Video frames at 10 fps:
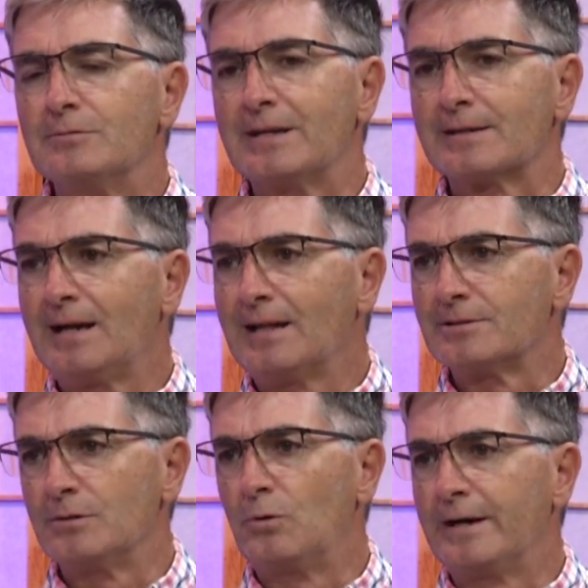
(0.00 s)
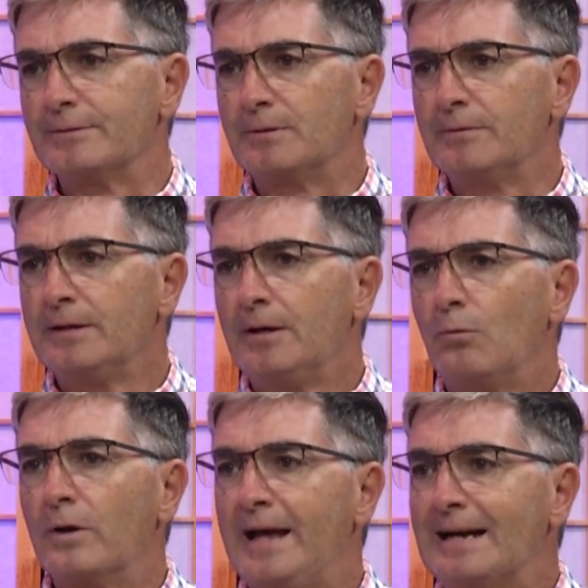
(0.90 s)
technology-wise, but
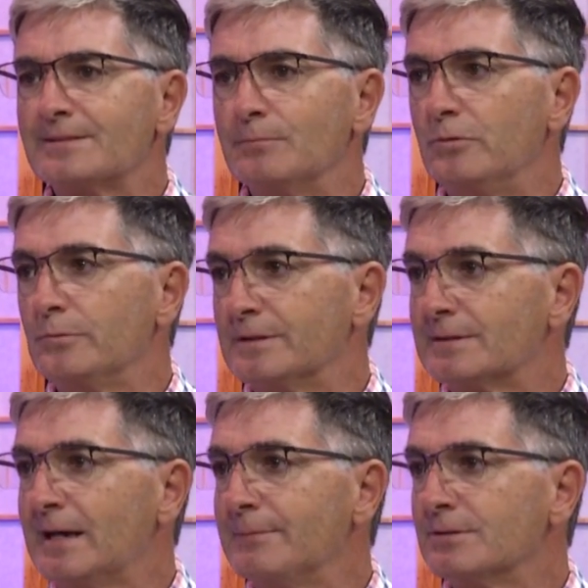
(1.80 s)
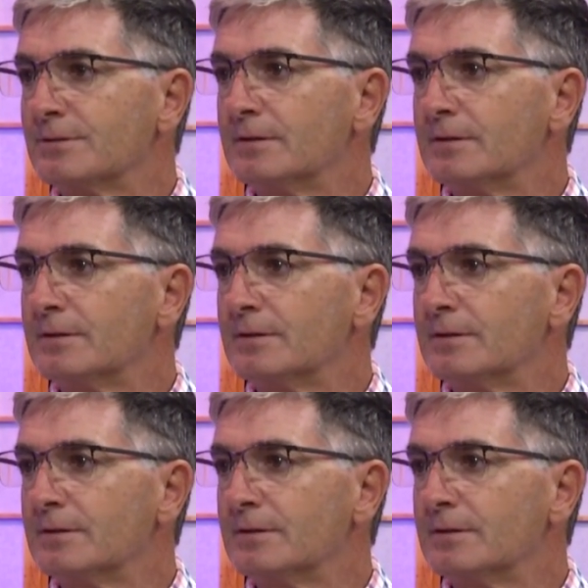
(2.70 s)
what hasn't moved with the times is